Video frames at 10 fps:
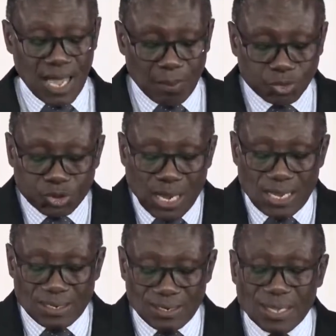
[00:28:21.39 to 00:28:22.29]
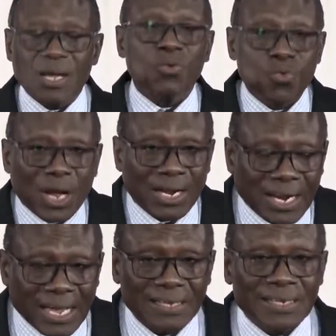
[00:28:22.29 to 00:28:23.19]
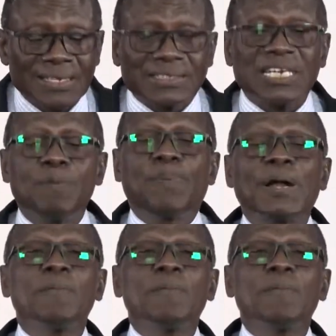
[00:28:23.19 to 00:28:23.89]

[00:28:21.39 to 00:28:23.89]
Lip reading: Ebusia ehun kakra se nipa